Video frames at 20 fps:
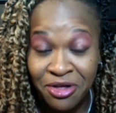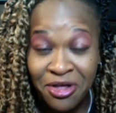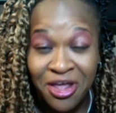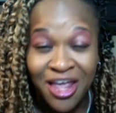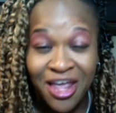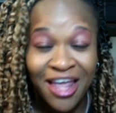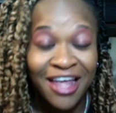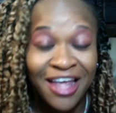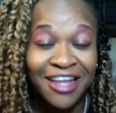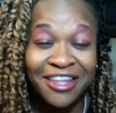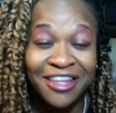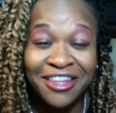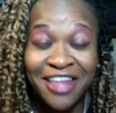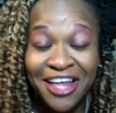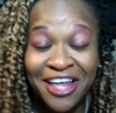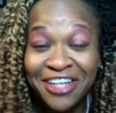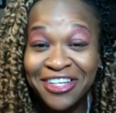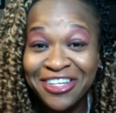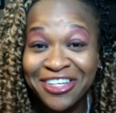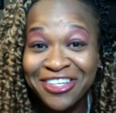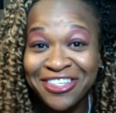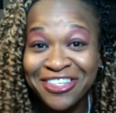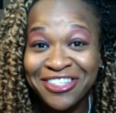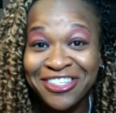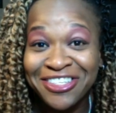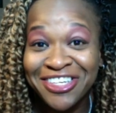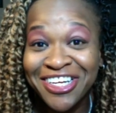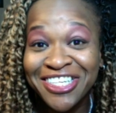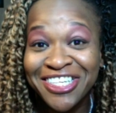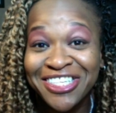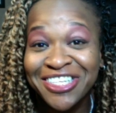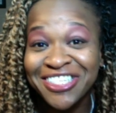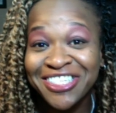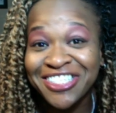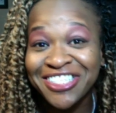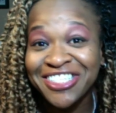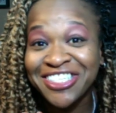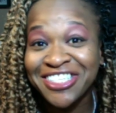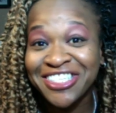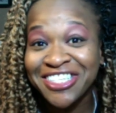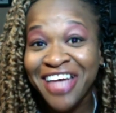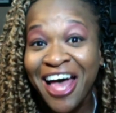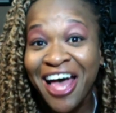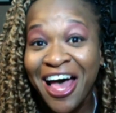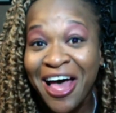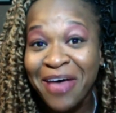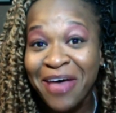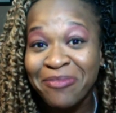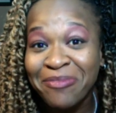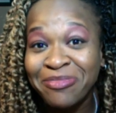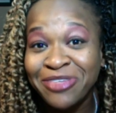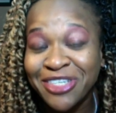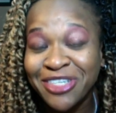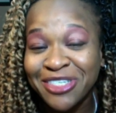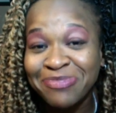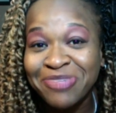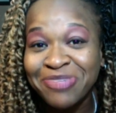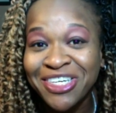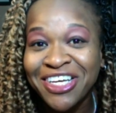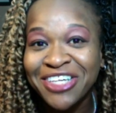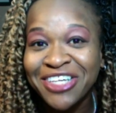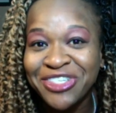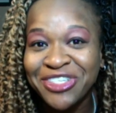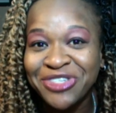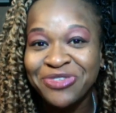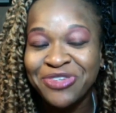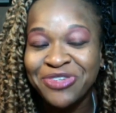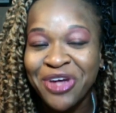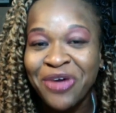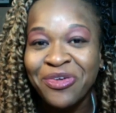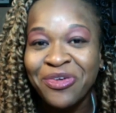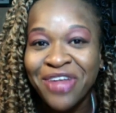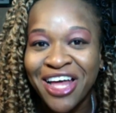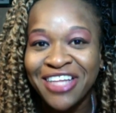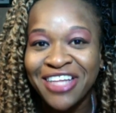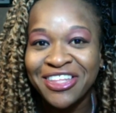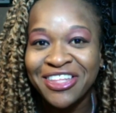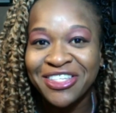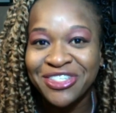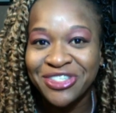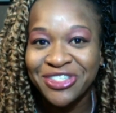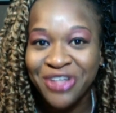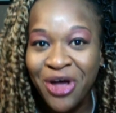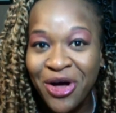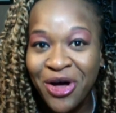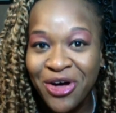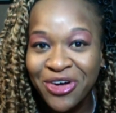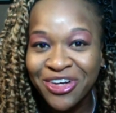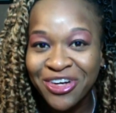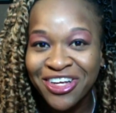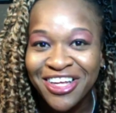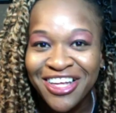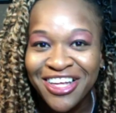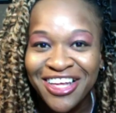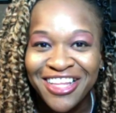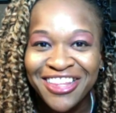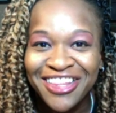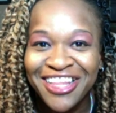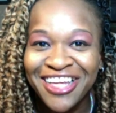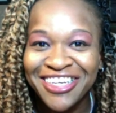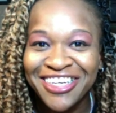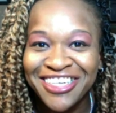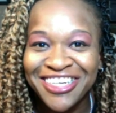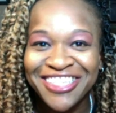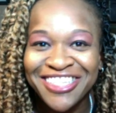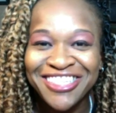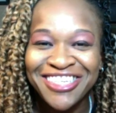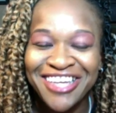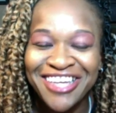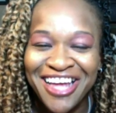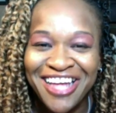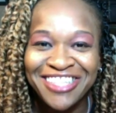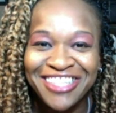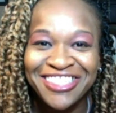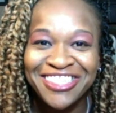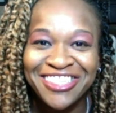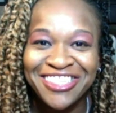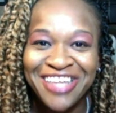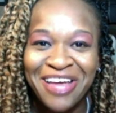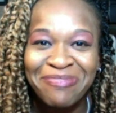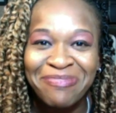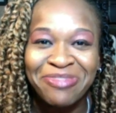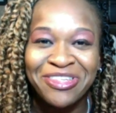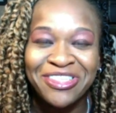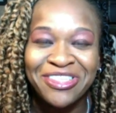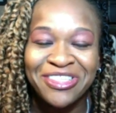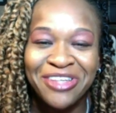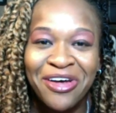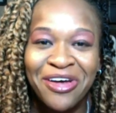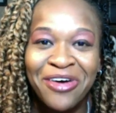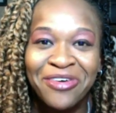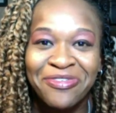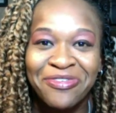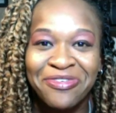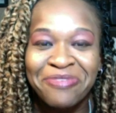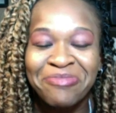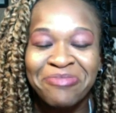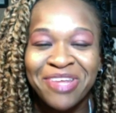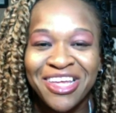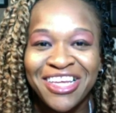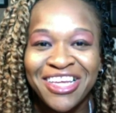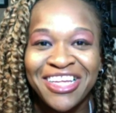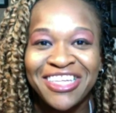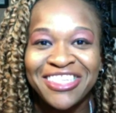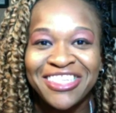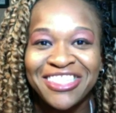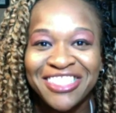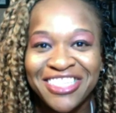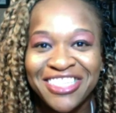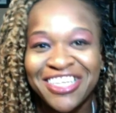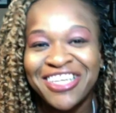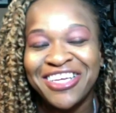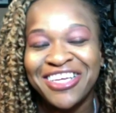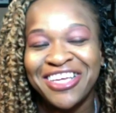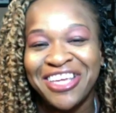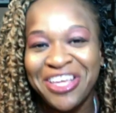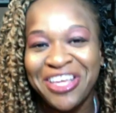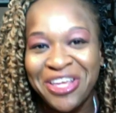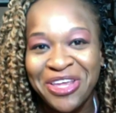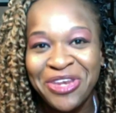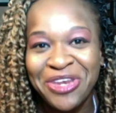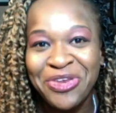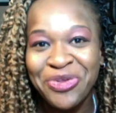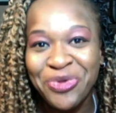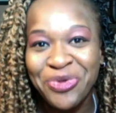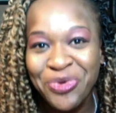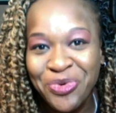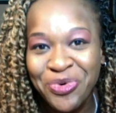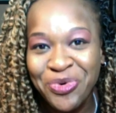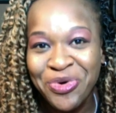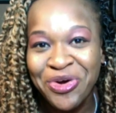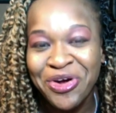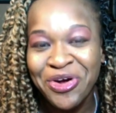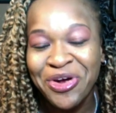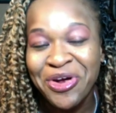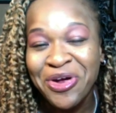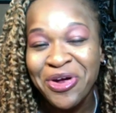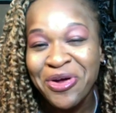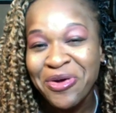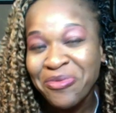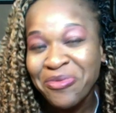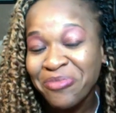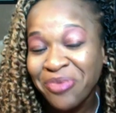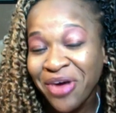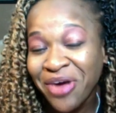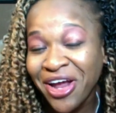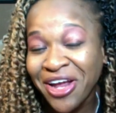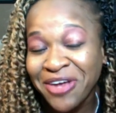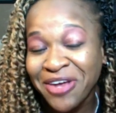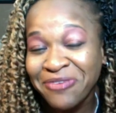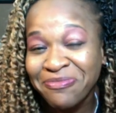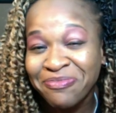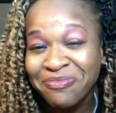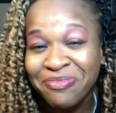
And that doesn't stop just because you don't like the song. That does not stop the song from getting stuck in your brain.